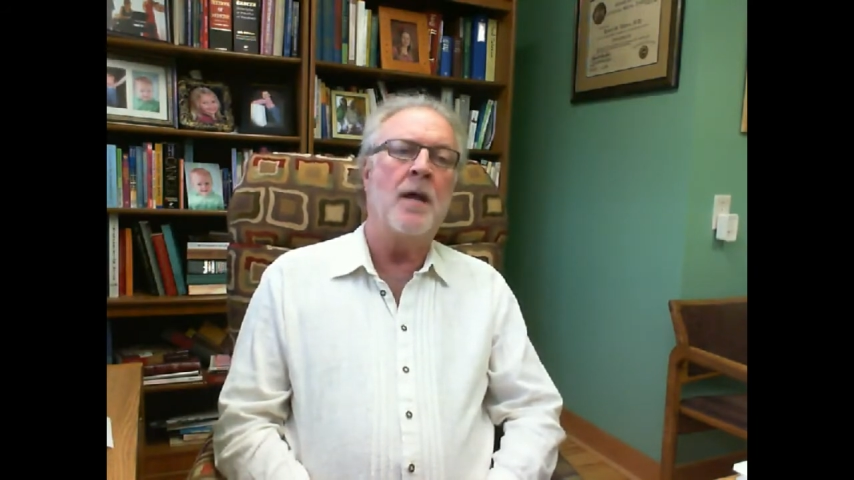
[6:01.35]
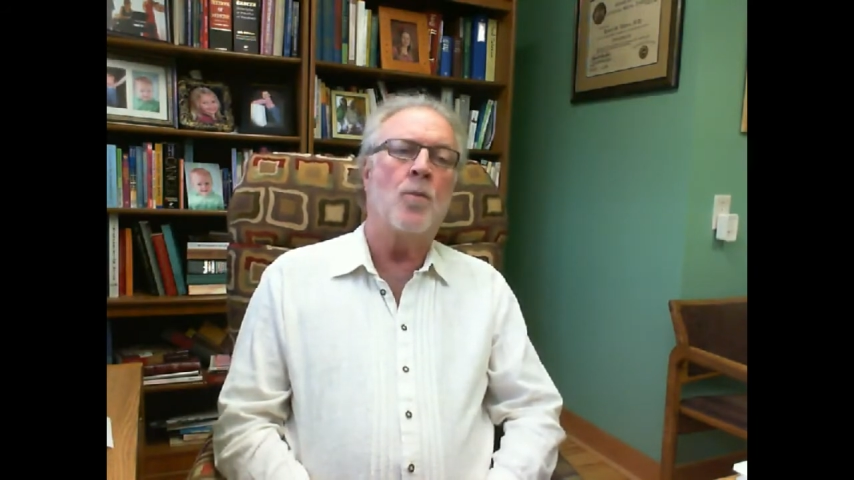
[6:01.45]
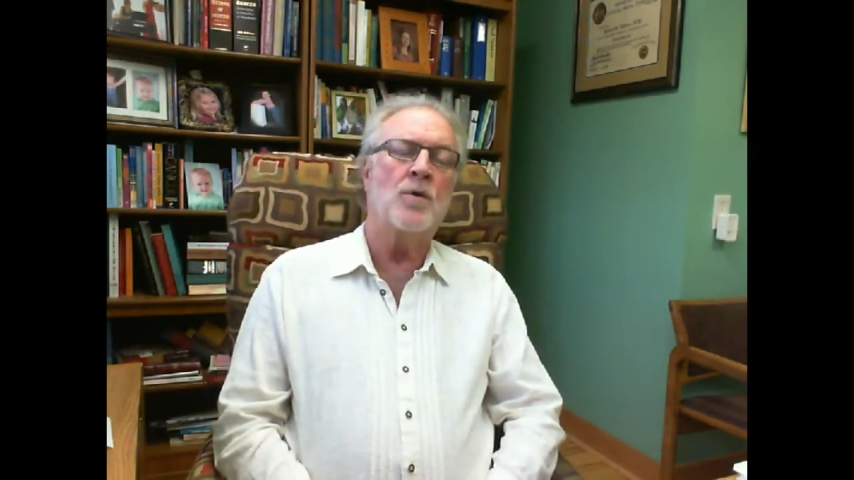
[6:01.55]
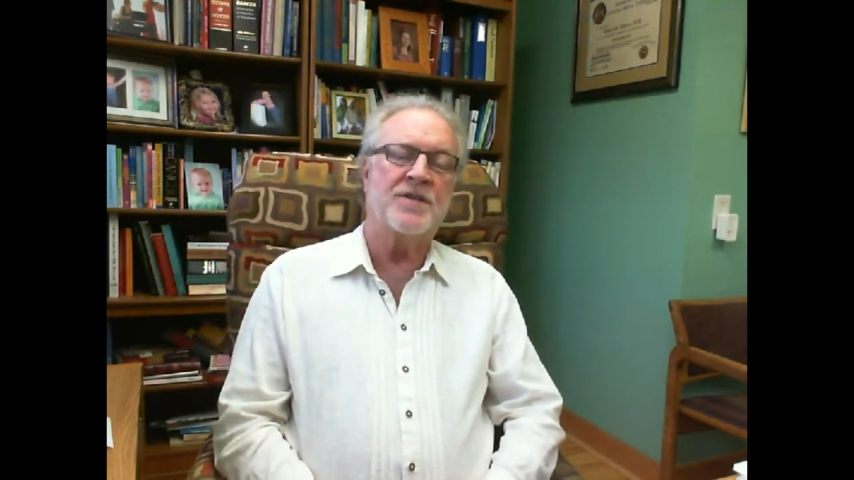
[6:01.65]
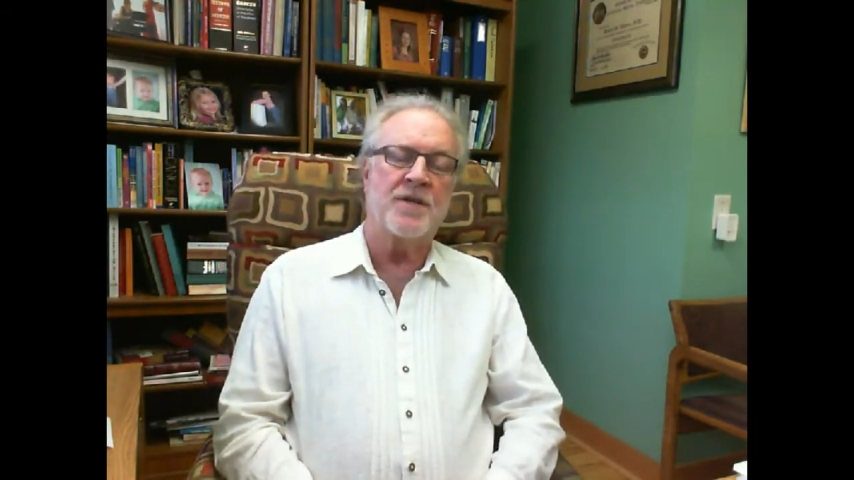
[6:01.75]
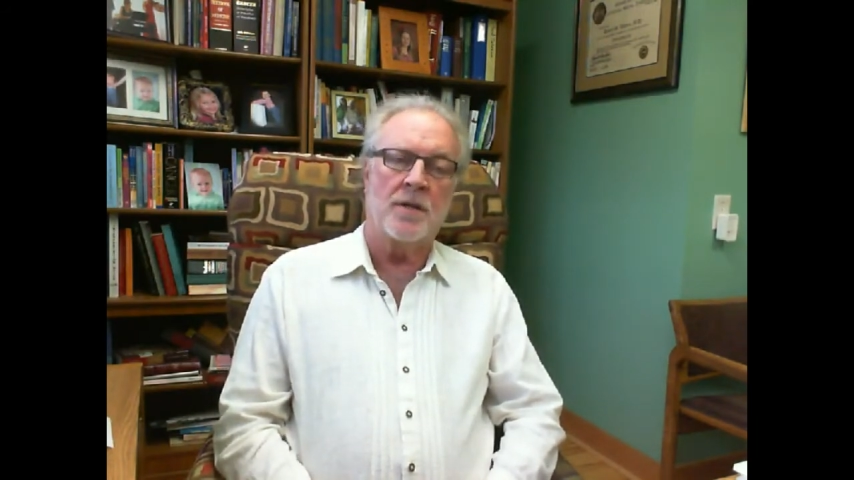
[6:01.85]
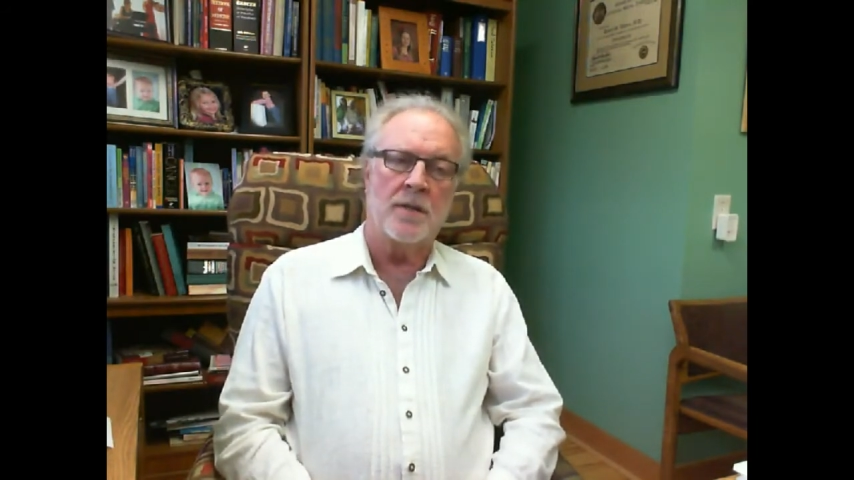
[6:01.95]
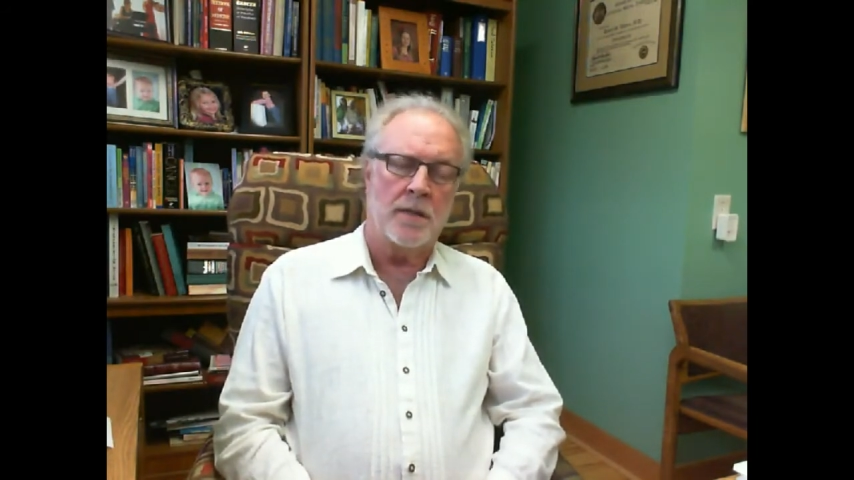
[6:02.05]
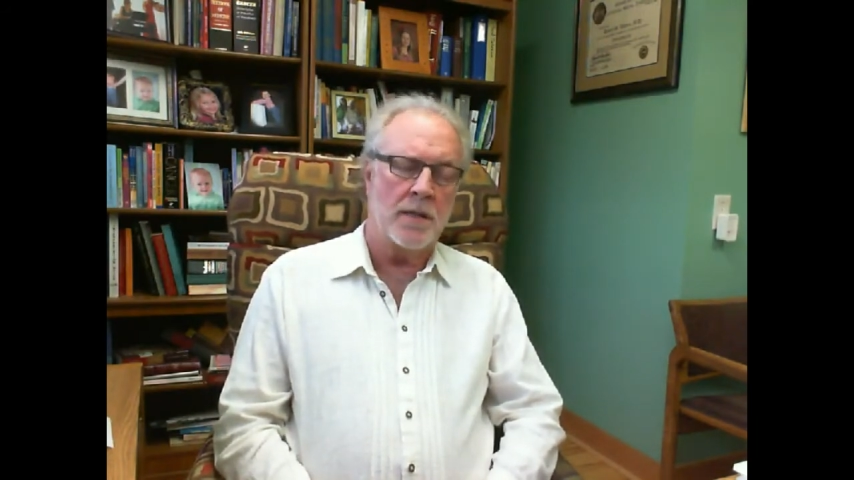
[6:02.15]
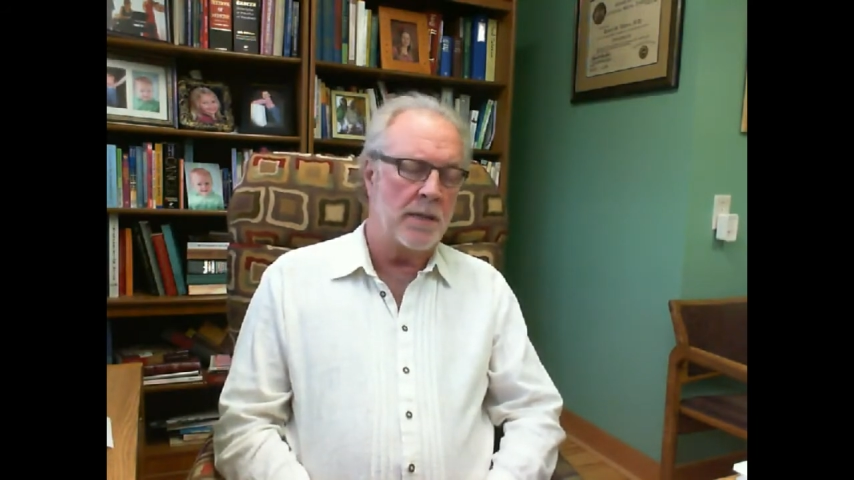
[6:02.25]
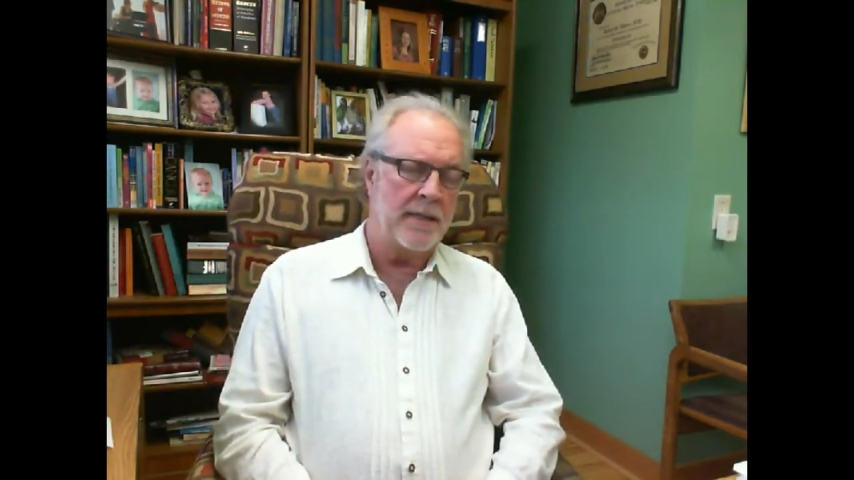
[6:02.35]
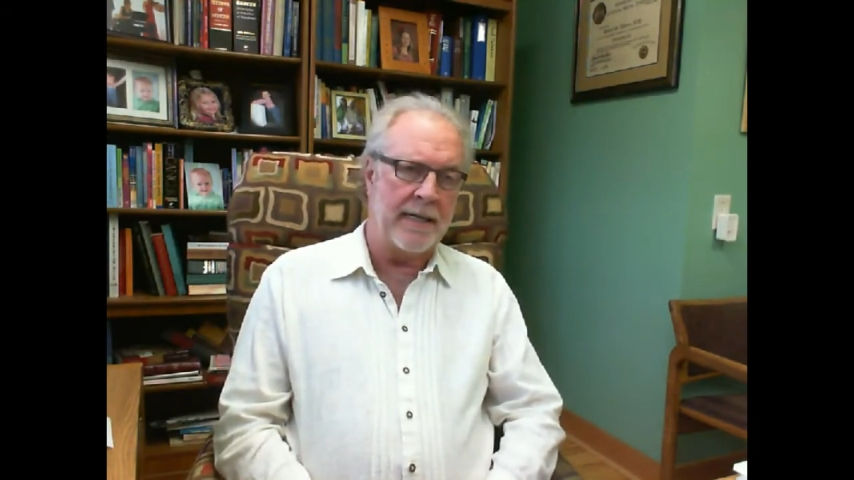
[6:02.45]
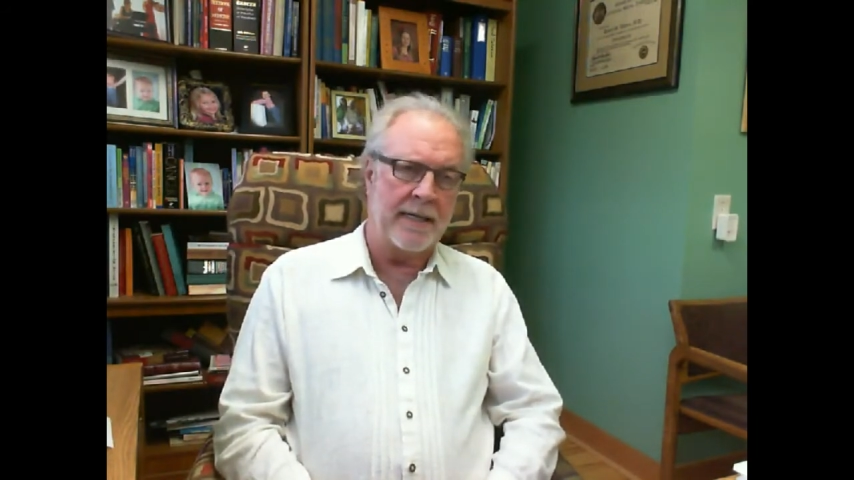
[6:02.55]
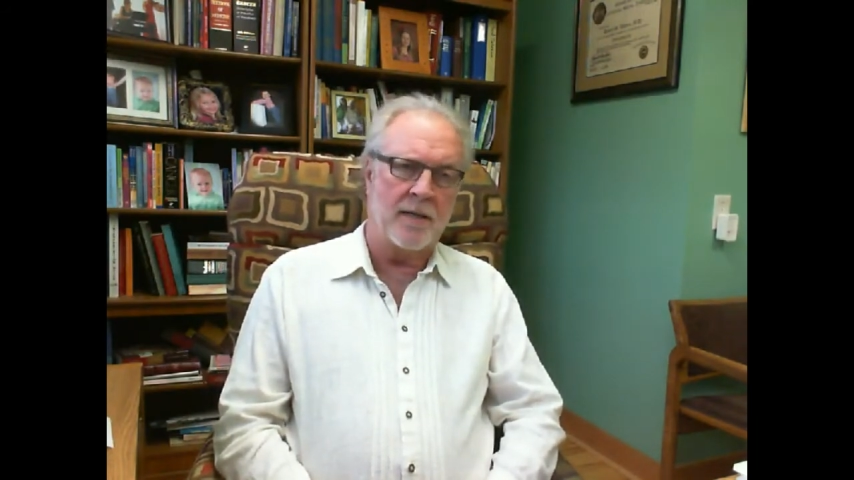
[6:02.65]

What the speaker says: were still leading the